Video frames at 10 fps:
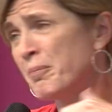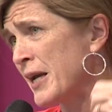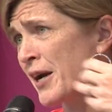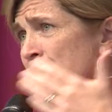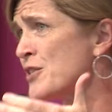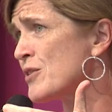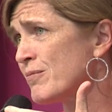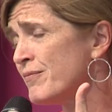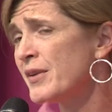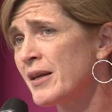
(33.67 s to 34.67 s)
because
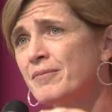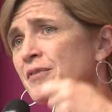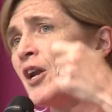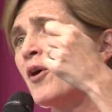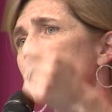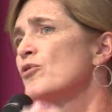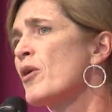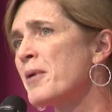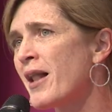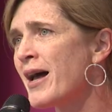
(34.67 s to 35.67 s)
you know
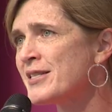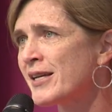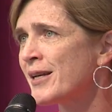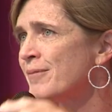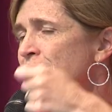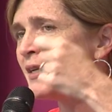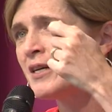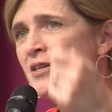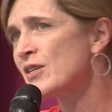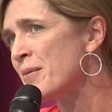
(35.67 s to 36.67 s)
criminalizing
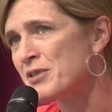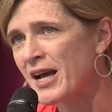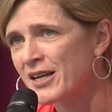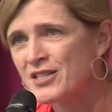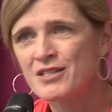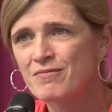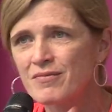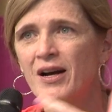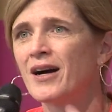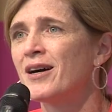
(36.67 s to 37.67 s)
same-sex
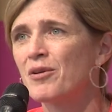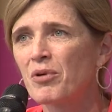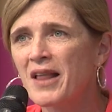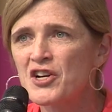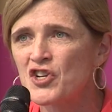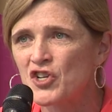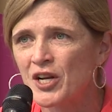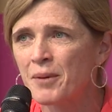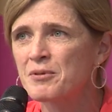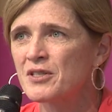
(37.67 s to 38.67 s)
uh,
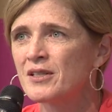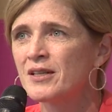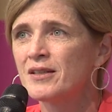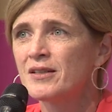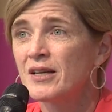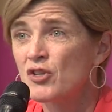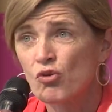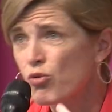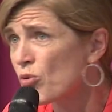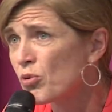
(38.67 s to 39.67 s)
relationships is
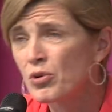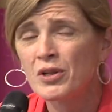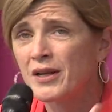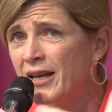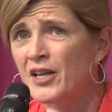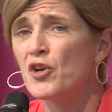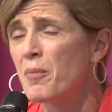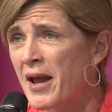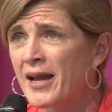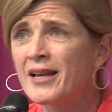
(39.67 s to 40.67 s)
cruel and
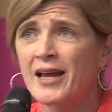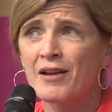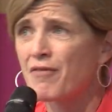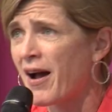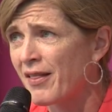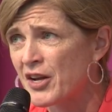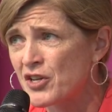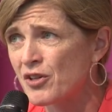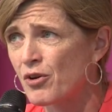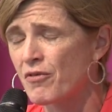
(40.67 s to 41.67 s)
inhumane and in
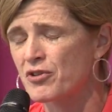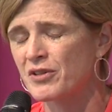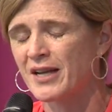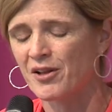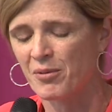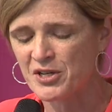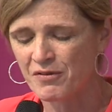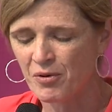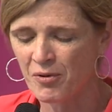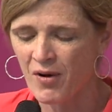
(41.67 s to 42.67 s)
violation of the Universal Declaration
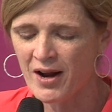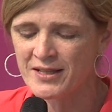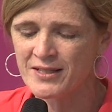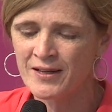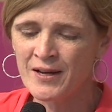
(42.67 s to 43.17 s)
of Human Rights.